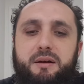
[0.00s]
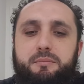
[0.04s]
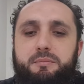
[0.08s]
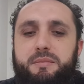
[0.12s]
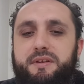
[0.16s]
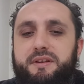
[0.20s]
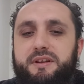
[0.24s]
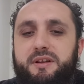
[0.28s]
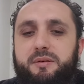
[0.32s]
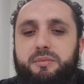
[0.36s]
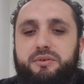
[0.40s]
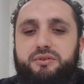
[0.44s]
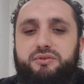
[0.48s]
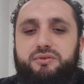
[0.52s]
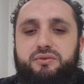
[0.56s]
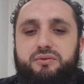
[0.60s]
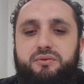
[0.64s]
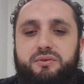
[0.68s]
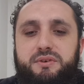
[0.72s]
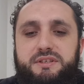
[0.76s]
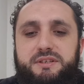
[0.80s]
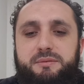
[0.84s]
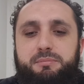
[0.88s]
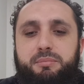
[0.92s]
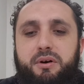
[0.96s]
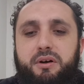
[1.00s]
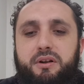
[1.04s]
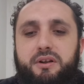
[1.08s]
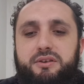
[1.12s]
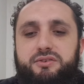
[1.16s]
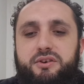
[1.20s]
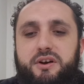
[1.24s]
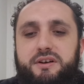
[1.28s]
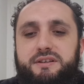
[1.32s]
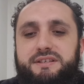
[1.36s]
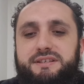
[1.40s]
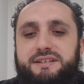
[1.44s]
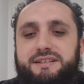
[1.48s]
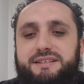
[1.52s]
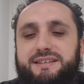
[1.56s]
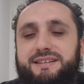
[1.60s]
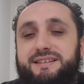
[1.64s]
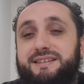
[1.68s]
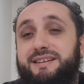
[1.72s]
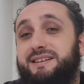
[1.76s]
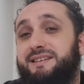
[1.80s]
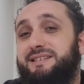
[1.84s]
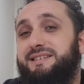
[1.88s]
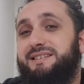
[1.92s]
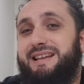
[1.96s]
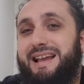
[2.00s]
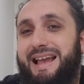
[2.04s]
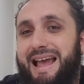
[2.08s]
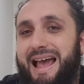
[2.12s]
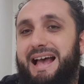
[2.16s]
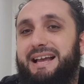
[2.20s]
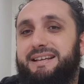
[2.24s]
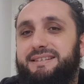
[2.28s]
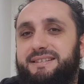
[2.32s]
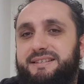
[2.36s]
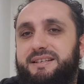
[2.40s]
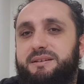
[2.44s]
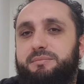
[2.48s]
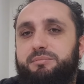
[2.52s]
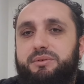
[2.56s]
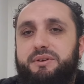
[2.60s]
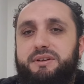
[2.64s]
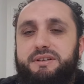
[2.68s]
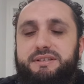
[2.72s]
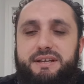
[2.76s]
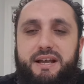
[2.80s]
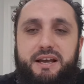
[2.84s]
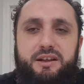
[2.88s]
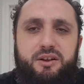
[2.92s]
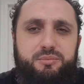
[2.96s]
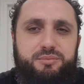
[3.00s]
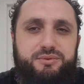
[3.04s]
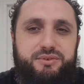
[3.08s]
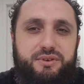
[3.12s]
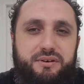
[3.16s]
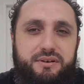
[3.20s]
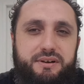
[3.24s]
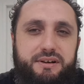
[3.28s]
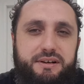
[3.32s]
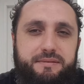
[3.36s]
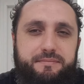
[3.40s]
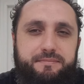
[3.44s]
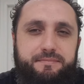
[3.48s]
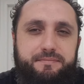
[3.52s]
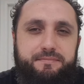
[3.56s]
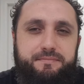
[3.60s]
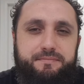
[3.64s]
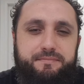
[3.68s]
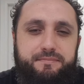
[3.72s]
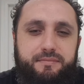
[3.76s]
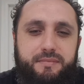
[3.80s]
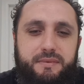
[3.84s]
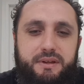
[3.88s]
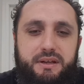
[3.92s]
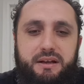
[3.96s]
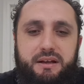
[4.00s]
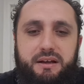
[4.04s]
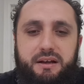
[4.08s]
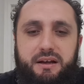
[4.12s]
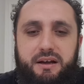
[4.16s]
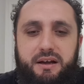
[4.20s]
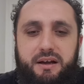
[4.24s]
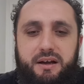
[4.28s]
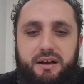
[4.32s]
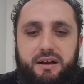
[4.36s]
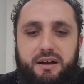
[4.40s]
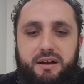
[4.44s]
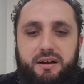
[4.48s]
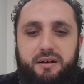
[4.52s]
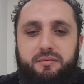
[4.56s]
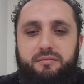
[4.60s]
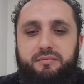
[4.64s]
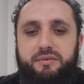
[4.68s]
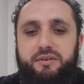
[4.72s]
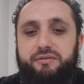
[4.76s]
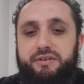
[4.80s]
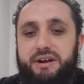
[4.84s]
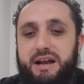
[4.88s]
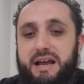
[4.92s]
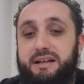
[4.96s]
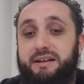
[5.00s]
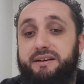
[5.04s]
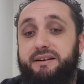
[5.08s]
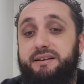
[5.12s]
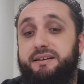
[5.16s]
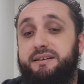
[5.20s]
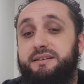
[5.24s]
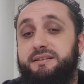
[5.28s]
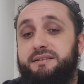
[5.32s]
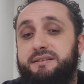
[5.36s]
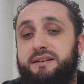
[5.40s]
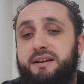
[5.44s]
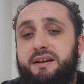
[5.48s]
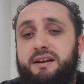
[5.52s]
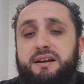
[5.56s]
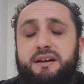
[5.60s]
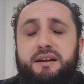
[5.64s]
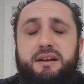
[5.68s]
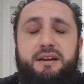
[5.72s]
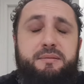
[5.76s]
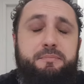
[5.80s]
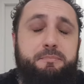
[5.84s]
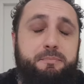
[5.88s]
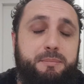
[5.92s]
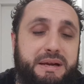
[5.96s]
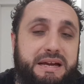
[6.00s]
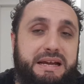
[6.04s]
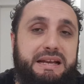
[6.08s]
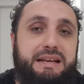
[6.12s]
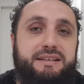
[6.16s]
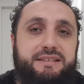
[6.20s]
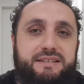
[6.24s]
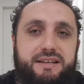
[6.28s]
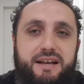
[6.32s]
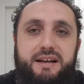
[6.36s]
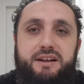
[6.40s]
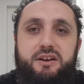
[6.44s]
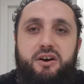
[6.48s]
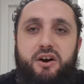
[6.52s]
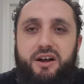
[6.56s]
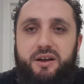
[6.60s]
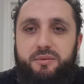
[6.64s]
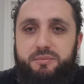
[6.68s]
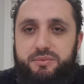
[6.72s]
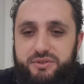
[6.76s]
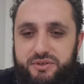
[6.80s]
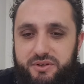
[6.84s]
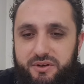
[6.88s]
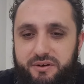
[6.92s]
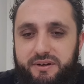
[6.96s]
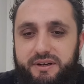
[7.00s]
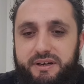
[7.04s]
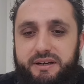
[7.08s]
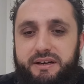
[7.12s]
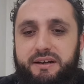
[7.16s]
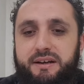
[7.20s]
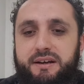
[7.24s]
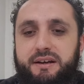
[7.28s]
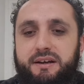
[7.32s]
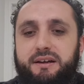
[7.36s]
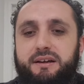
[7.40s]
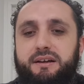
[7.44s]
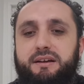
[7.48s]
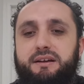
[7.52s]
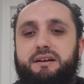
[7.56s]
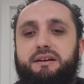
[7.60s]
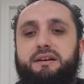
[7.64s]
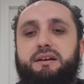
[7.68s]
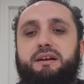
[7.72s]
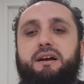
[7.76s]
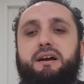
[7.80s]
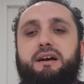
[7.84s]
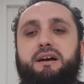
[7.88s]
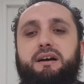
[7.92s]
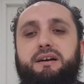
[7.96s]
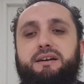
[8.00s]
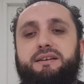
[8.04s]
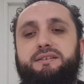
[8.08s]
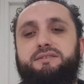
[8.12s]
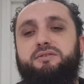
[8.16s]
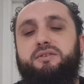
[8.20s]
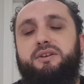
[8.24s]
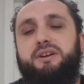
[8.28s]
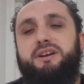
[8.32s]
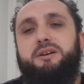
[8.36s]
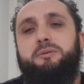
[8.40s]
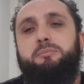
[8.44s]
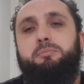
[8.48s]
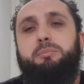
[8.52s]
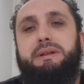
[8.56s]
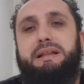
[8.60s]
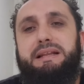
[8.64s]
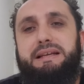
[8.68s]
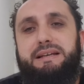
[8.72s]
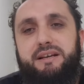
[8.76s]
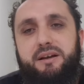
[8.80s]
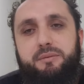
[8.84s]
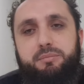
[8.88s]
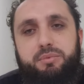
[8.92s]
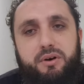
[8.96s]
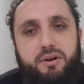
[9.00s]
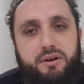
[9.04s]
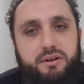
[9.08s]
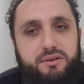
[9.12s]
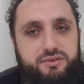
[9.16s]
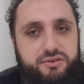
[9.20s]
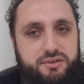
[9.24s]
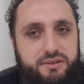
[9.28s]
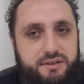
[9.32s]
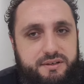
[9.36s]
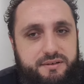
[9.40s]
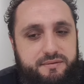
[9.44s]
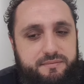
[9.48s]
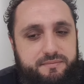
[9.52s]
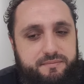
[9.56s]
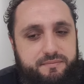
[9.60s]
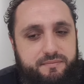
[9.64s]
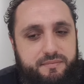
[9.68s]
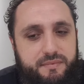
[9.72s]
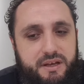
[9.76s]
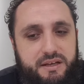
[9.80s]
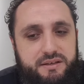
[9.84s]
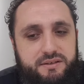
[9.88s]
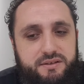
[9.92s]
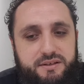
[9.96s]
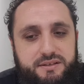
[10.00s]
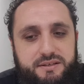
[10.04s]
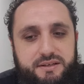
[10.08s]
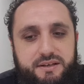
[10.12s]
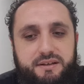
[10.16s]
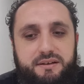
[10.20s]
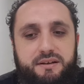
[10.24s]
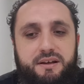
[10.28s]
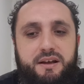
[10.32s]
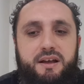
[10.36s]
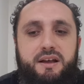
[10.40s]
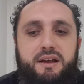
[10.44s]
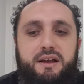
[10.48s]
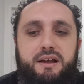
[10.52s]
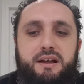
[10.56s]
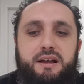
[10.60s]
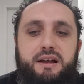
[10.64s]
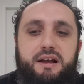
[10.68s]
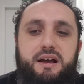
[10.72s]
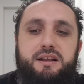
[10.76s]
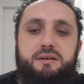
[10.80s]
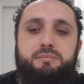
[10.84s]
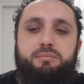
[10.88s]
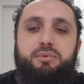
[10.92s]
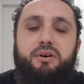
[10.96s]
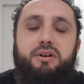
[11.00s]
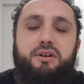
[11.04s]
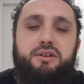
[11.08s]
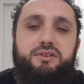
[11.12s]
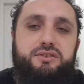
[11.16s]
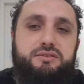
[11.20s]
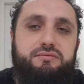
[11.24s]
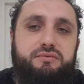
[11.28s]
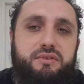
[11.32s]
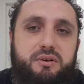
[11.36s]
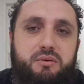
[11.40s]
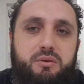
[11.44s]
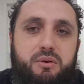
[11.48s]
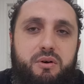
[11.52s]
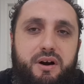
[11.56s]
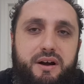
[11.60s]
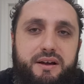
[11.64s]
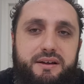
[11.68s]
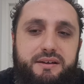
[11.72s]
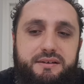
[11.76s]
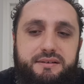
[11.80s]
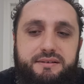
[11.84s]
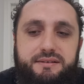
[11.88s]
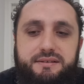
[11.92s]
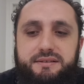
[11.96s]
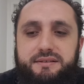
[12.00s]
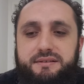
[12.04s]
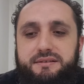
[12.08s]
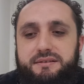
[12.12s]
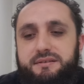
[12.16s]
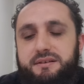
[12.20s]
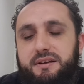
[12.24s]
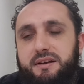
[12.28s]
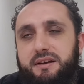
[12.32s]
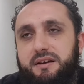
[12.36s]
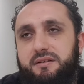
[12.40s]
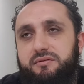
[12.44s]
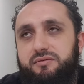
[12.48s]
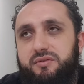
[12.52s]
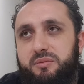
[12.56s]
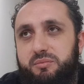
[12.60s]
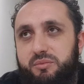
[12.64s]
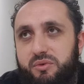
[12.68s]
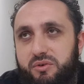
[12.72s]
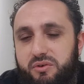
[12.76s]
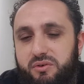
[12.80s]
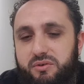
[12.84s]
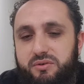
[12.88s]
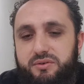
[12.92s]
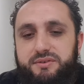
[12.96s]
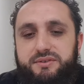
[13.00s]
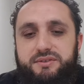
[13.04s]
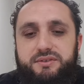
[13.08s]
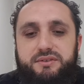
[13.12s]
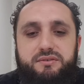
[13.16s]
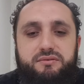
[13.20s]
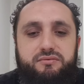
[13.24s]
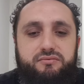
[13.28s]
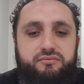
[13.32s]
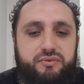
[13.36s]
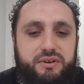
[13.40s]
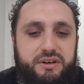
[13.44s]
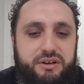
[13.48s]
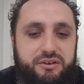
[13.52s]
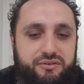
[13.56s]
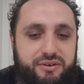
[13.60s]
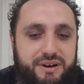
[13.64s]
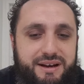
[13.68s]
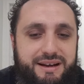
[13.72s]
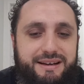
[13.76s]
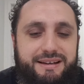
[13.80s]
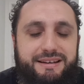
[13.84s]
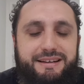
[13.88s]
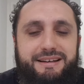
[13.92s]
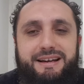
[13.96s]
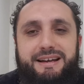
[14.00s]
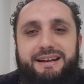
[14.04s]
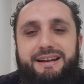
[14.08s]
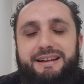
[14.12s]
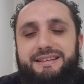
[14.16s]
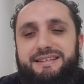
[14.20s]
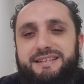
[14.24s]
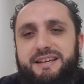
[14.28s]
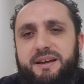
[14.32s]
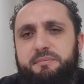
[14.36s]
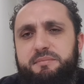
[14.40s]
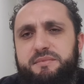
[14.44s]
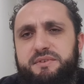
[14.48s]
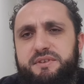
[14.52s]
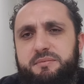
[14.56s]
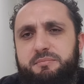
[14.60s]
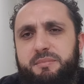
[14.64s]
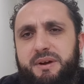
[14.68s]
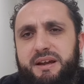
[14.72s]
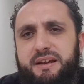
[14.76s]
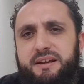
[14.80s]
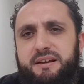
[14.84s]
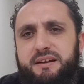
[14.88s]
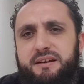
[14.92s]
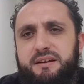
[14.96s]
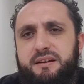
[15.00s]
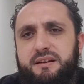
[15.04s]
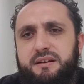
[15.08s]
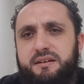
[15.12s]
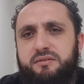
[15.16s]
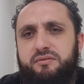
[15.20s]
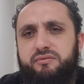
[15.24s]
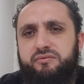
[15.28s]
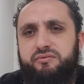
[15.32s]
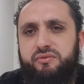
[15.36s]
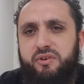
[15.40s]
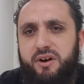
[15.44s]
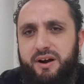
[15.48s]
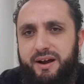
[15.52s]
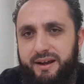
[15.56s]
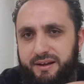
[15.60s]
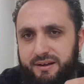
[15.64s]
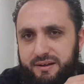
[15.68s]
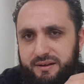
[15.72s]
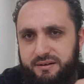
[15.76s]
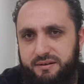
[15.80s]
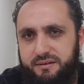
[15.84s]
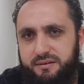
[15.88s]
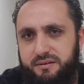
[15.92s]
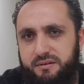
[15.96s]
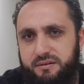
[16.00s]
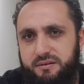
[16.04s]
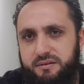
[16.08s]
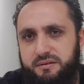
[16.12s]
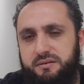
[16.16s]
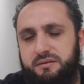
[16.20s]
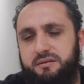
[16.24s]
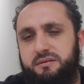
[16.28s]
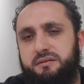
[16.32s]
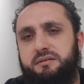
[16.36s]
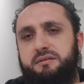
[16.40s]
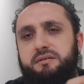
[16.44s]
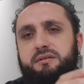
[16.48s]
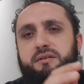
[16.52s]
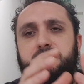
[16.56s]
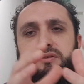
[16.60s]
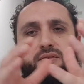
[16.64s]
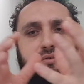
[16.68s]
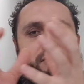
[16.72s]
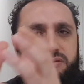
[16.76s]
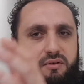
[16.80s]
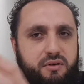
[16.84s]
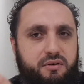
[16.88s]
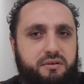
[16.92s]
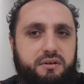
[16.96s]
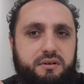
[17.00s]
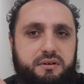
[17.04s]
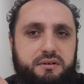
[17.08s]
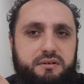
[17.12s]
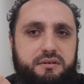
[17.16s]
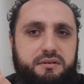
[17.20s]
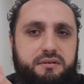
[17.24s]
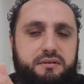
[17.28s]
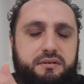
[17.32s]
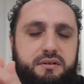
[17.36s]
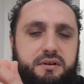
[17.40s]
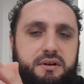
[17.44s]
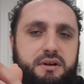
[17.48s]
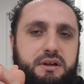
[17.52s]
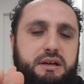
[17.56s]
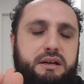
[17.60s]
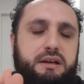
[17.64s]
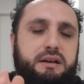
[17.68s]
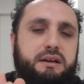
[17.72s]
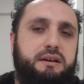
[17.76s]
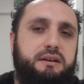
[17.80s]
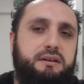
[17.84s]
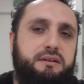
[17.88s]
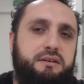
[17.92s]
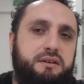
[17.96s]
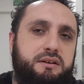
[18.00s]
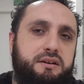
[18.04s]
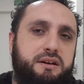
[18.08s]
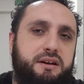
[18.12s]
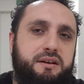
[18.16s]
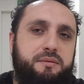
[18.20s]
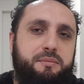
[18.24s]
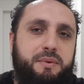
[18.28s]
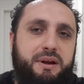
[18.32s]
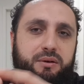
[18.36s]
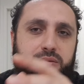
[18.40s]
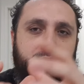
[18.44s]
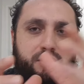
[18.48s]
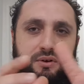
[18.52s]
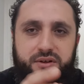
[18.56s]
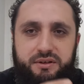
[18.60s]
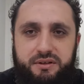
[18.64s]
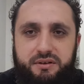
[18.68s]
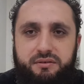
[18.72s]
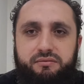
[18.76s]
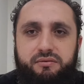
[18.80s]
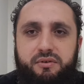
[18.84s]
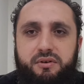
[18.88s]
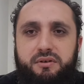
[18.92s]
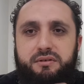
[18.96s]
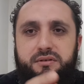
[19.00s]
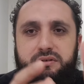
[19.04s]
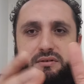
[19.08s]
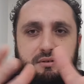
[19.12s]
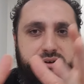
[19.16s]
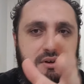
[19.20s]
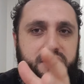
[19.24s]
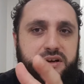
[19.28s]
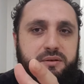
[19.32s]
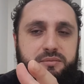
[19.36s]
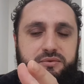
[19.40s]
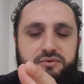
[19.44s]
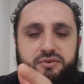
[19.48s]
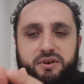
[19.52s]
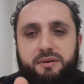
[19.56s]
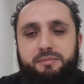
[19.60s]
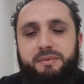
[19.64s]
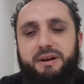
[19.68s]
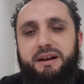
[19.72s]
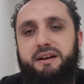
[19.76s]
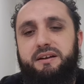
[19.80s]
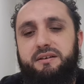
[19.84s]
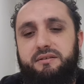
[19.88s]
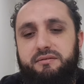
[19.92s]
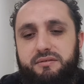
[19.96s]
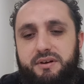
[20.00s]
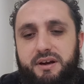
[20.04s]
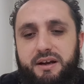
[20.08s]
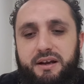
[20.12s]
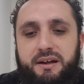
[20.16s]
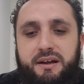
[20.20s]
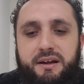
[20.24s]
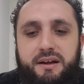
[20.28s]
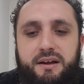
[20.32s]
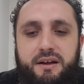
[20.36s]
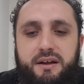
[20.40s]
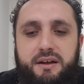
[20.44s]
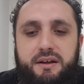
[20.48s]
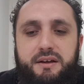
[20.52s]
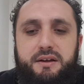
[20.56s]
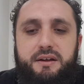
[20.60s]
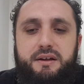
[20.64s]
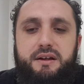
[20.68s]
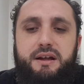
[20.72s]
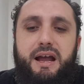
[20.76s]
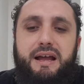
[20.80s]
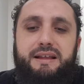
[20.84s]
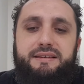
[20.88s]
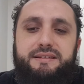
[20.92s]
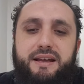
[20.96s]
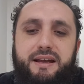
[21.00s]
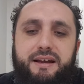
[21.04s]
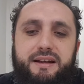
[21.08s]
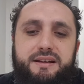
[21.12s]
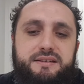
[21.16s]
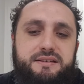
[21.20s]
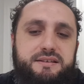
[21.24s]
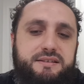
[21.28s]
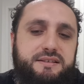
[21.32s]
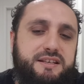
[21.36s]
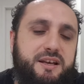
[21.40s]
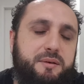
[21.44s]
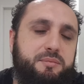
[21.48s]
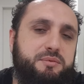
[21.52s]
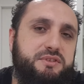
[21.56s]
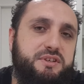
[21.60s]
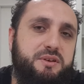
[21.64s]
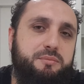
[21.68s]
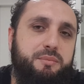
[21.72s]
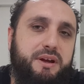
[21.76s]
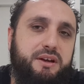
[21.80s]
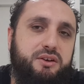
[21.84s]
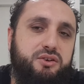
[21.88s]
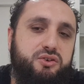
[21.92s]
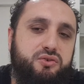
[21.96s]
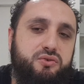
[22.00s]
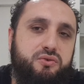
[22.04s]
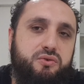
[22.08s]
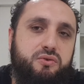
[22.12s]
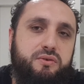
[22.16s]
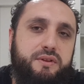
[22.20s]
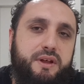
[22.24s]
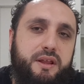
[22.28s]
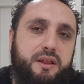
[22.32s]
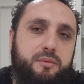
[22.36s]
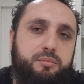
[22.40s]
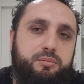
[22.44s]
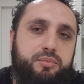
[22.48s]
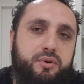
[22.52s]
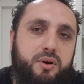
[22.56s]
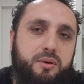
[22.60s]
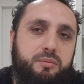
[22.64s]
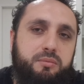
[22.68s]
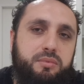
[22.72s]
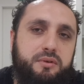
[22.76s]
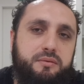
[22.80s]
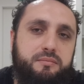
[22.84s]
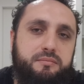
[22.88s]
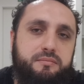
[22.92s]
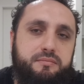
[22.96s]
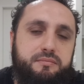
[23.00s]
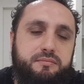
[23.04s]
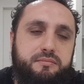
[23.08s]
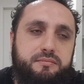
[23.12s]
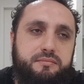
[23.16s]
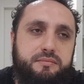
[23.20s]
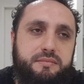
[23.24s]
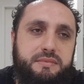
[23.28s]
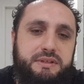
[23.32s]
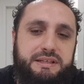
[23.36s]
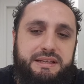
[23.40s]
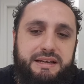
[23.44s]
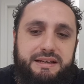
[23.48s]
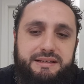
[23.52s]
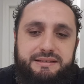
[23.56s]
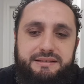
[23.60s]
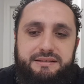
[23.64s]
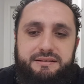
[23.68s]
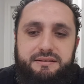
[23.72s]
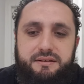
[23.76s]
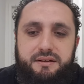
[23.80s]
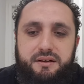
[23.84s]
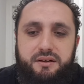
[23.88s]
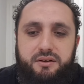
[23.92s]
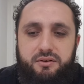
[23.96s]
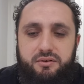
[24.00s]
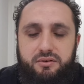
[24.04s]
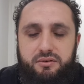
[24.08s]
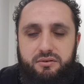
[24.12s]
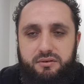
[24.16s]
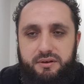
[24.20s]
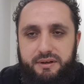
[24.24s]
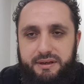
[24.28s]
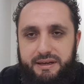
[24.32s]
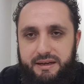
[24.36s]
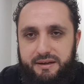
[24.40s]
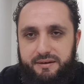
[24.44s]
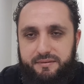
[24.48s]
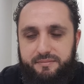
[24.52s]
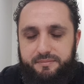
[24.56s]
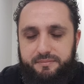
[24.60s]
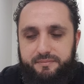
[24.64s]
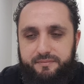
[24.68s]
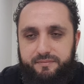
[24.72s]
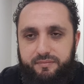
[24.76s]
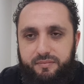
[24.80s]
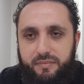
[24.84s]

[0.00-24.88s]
Myth number 2 is apologizing is as simple as saying I'm sorry. The reality is merely saying I am sorry is not a complete apology. As I said, an apology requires remorse, regret, an attempt to make right the wrong. You need to make what you did wrong, you need to try making it right, and taking steps to make sure that the problem doesn't occur again.